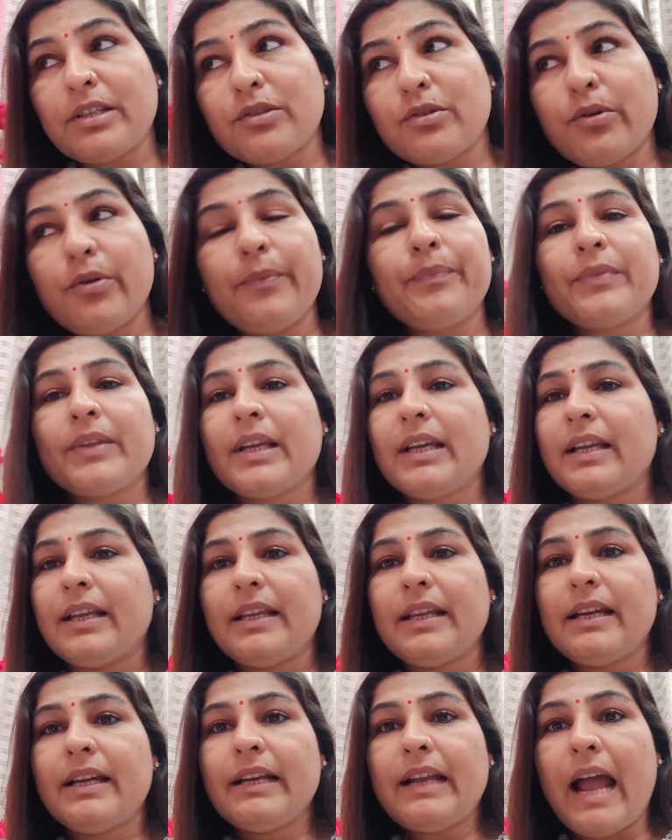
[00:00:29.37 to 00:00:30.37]
So,
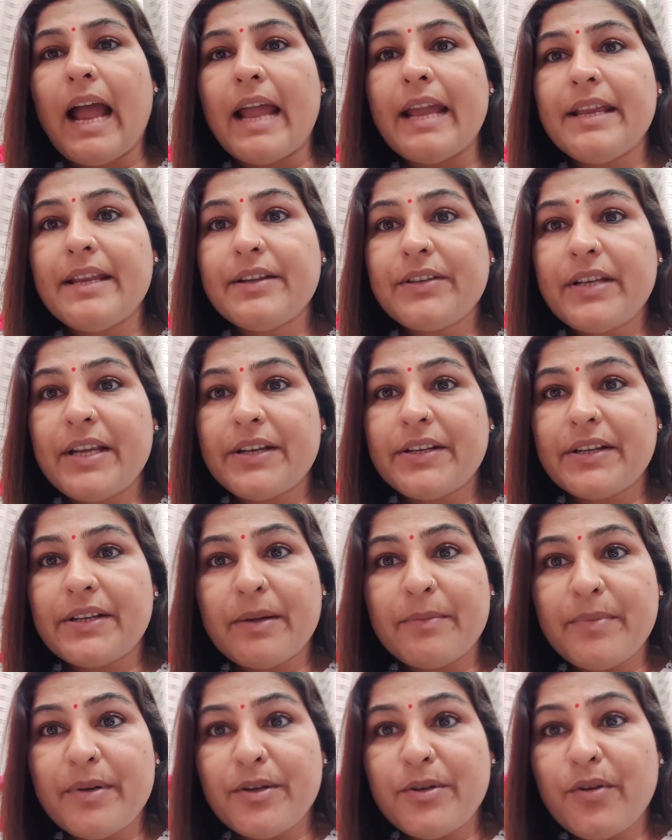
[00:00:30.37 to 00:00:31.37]
here I created
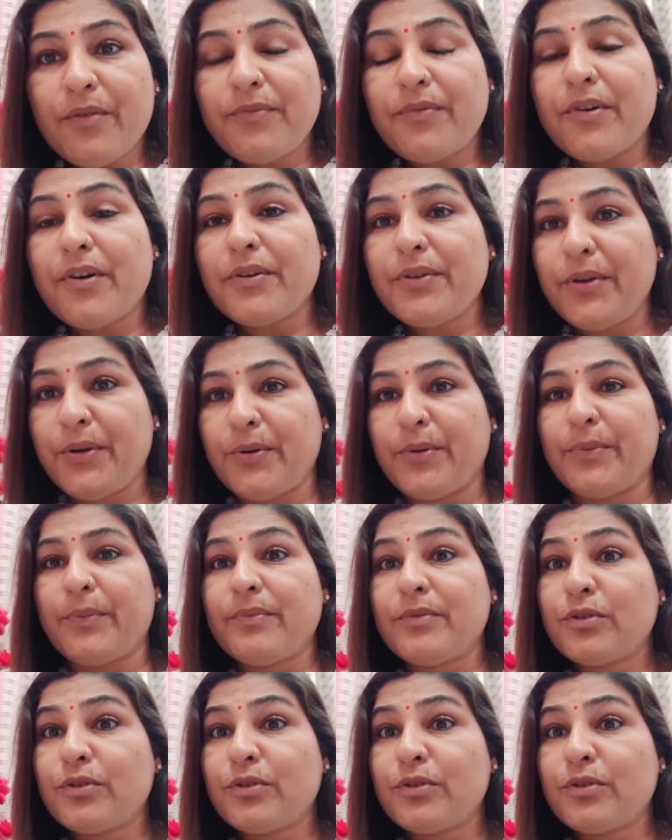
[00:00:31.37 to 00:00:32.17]
a video for you.